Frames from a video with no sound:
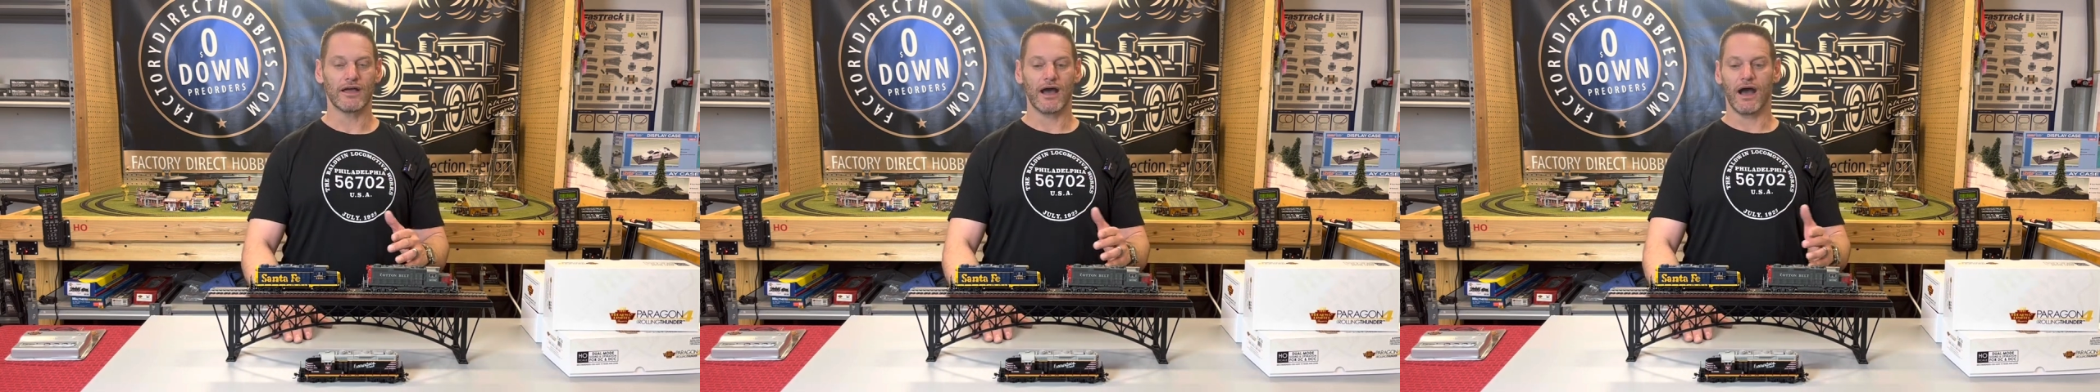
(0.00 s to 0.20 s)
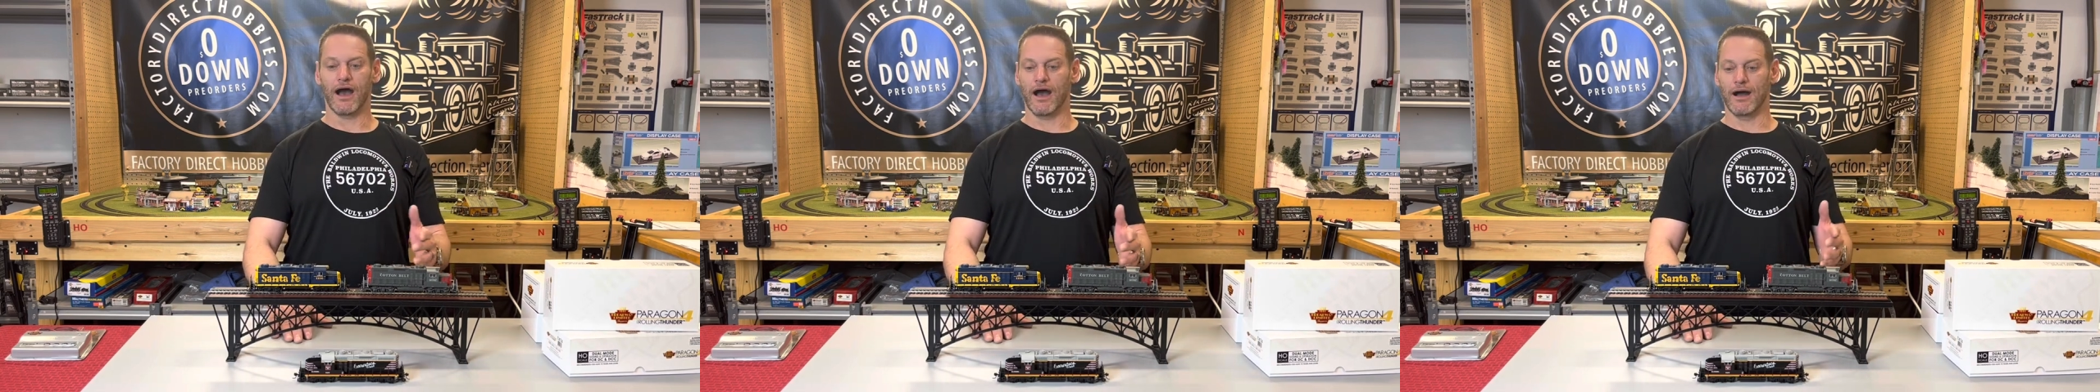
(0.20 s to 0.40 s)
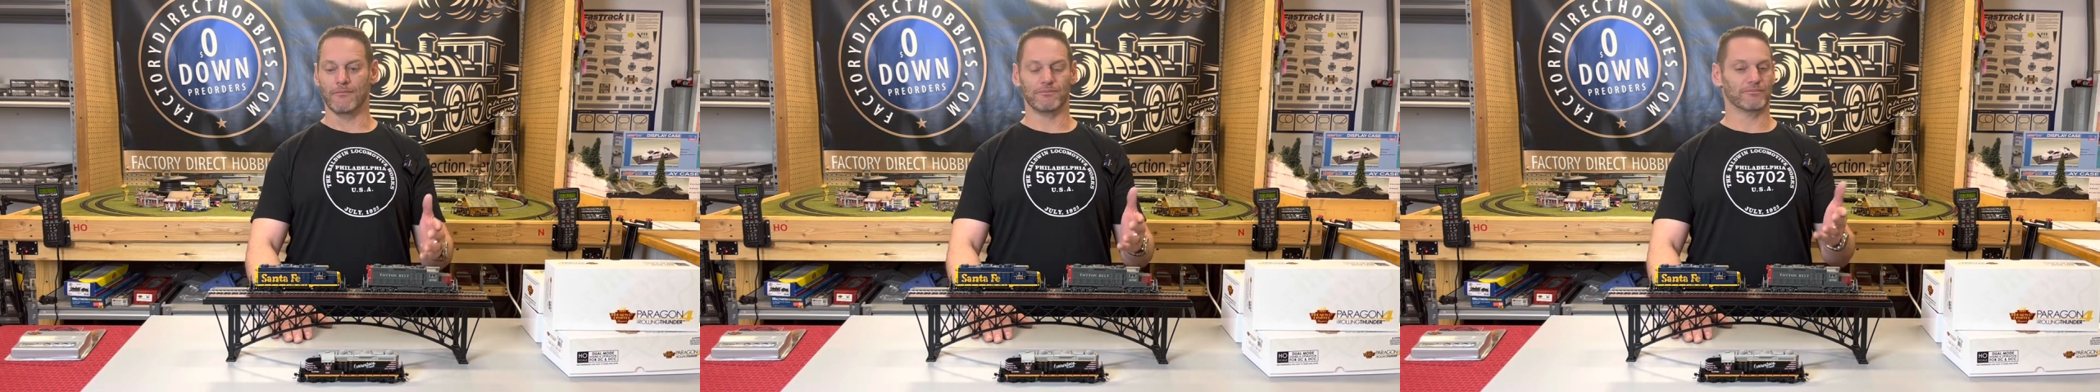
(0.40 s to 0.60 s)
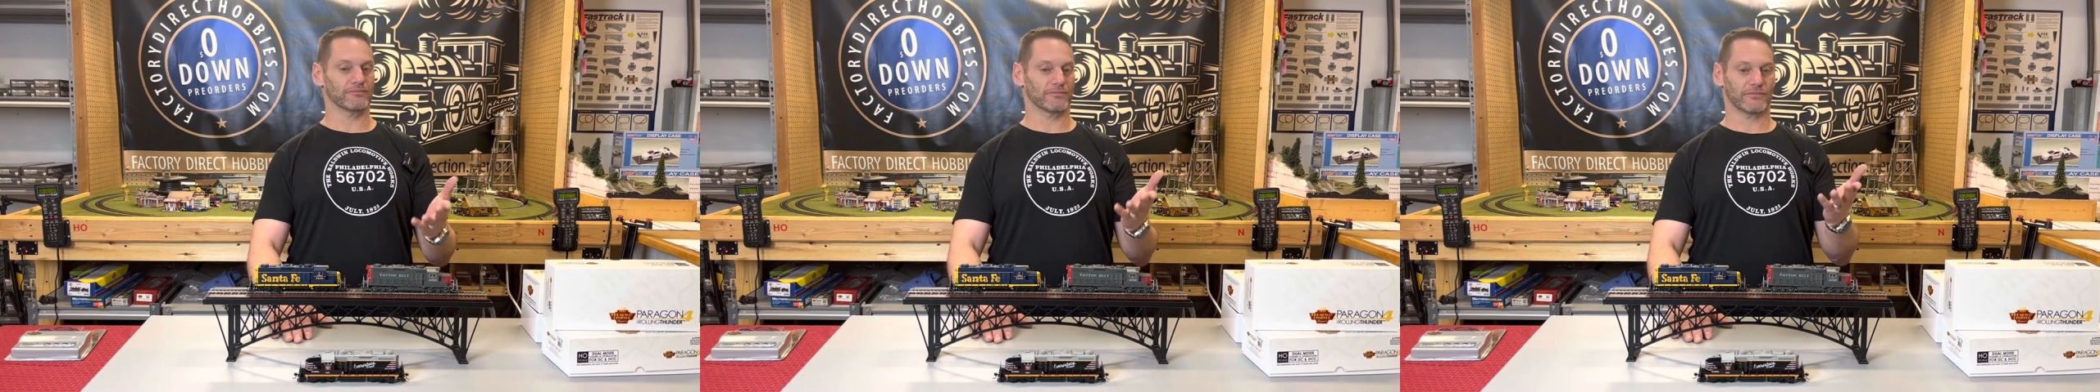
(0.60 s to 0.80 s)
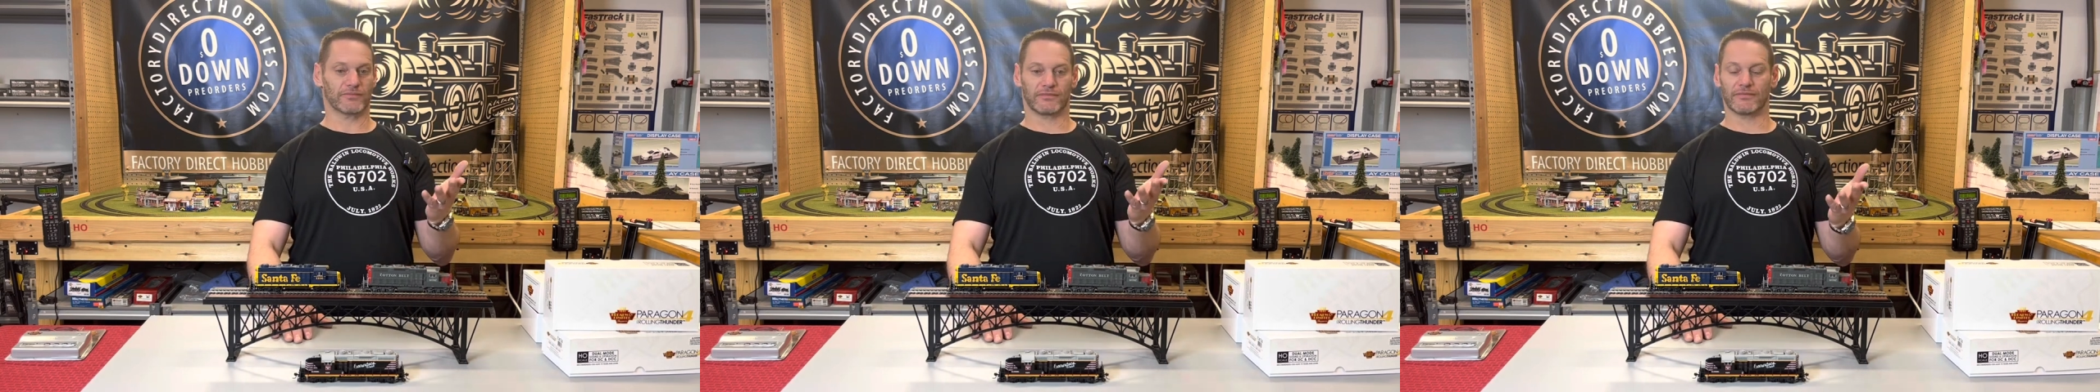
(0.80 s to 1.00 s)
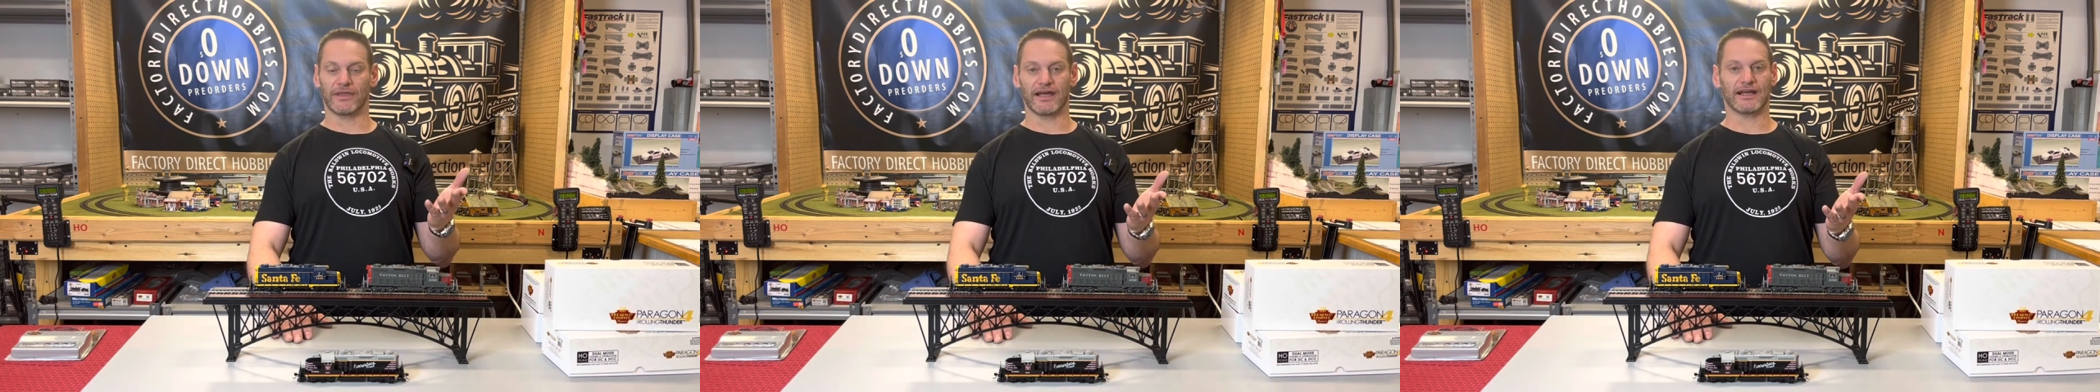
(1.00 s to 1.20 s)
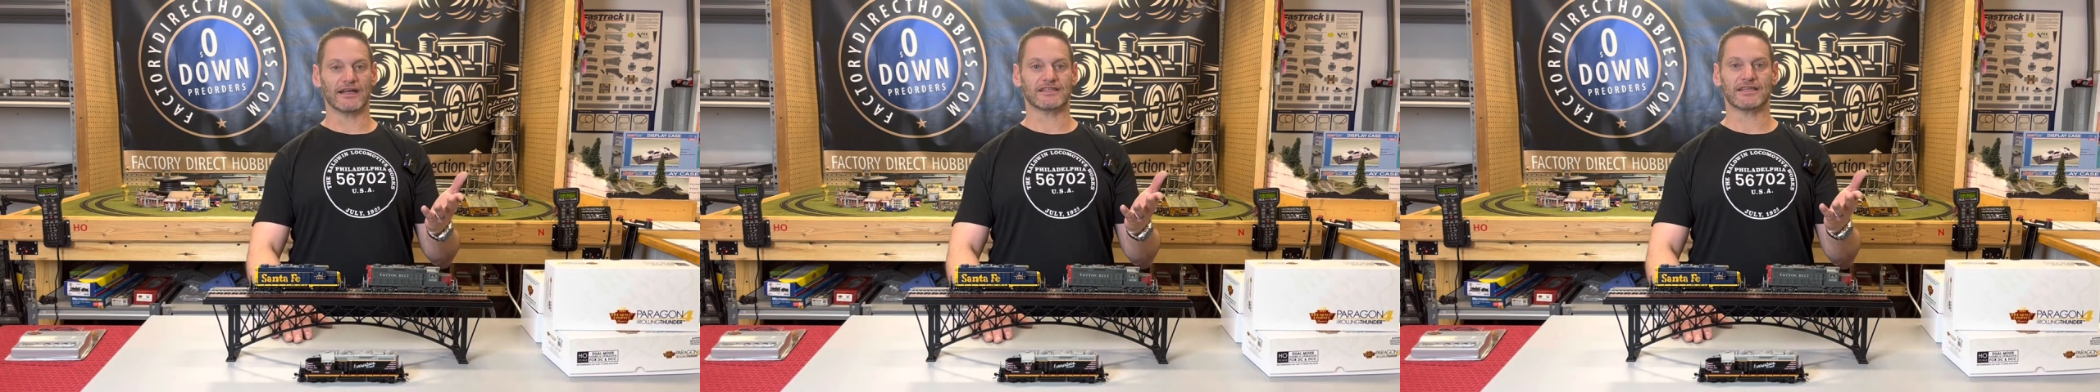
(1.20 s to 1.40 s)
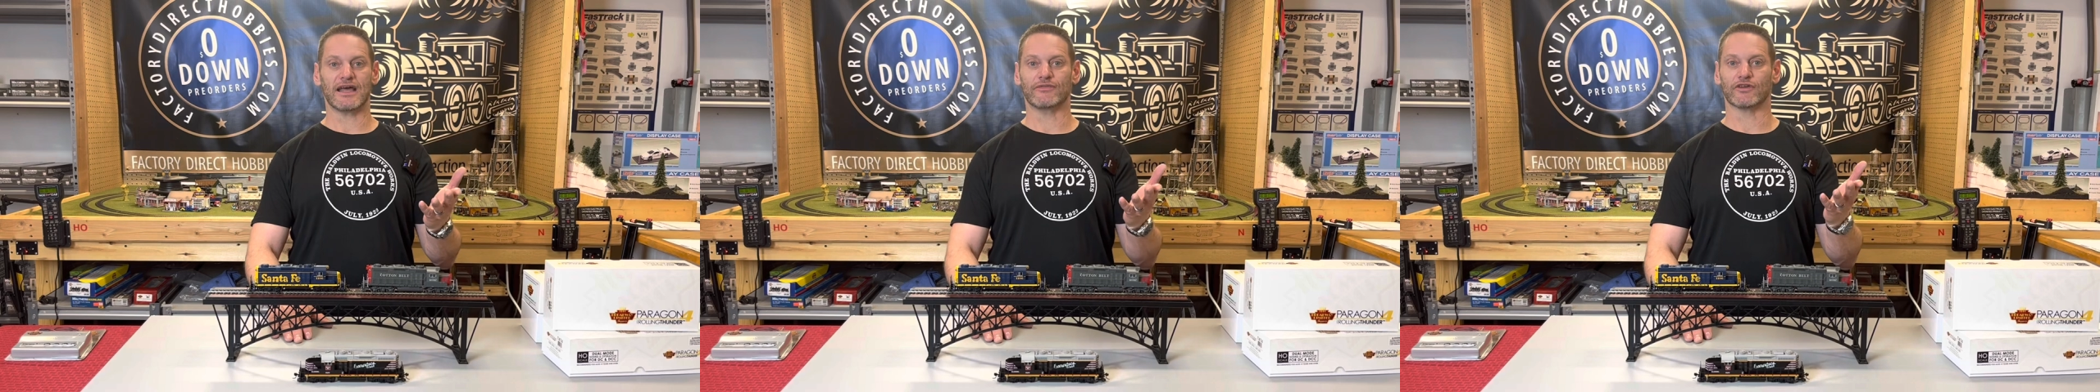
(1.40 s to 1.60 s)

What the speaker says: Like I said,